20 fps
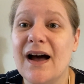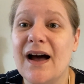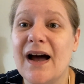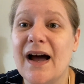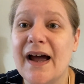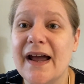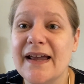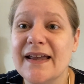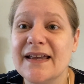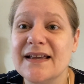
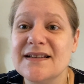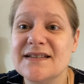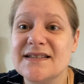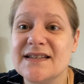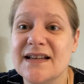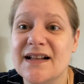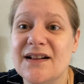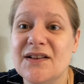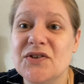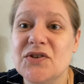I can
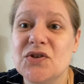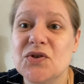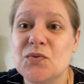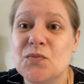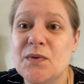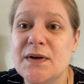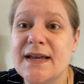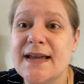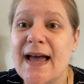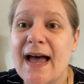tell you
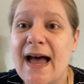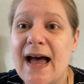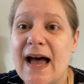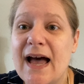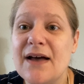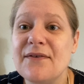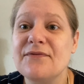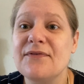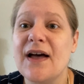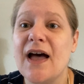we
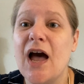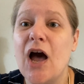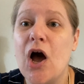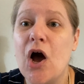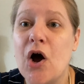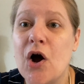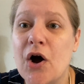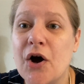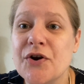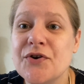have
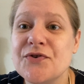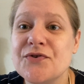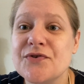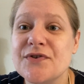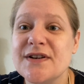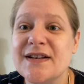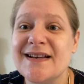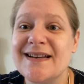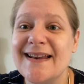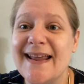
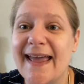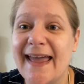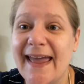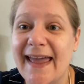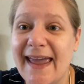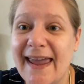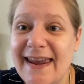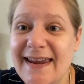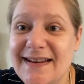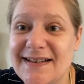
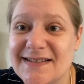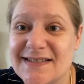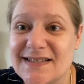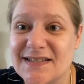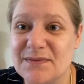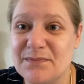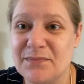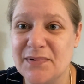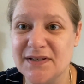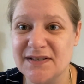
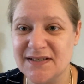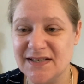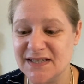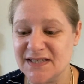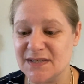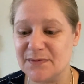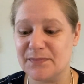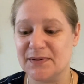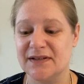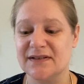108
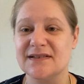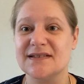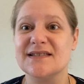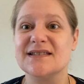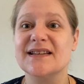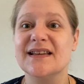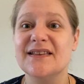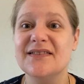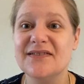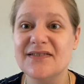
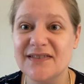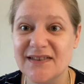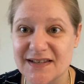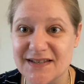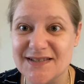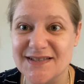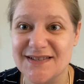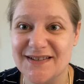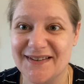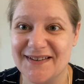participants in
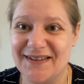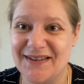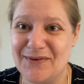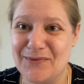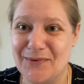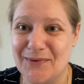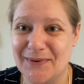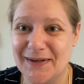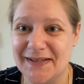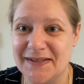this
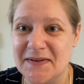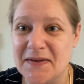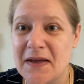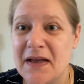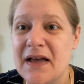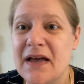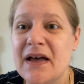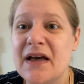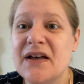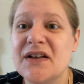giveaway.
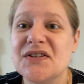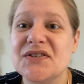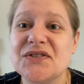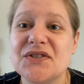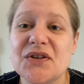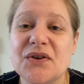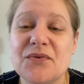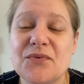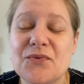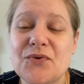
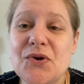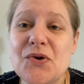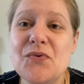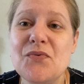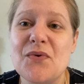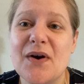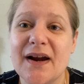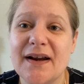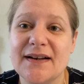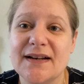So you
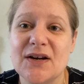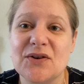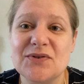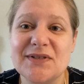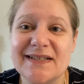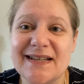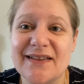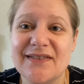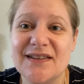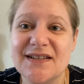right now
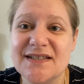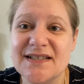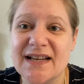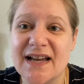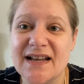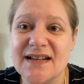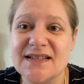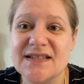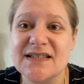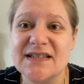stand the
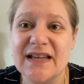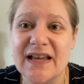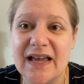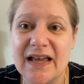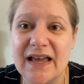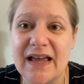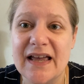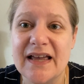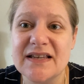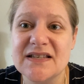chance
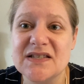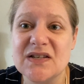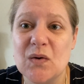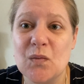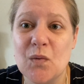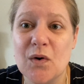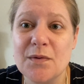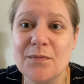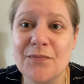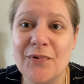as
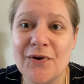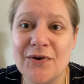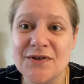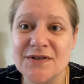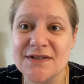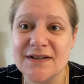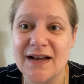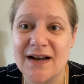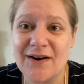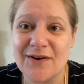one
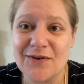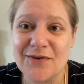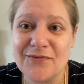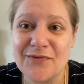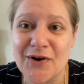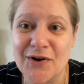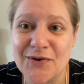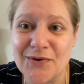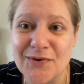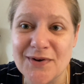person out of
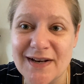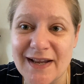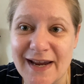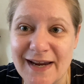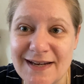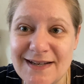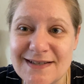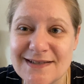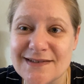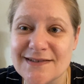
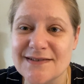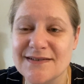108